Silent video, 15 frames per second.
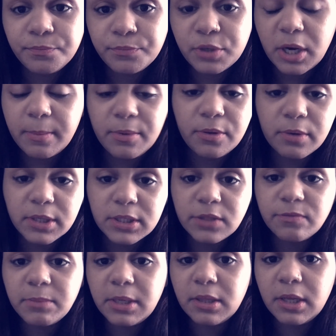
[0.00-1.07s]
probably the rest
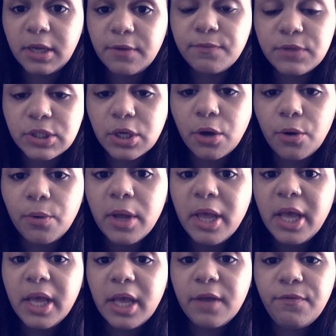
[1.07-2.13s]
of my life. So
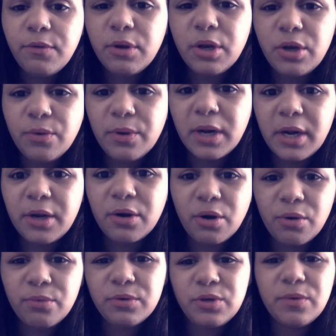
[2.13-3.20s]
if you can do it on your own,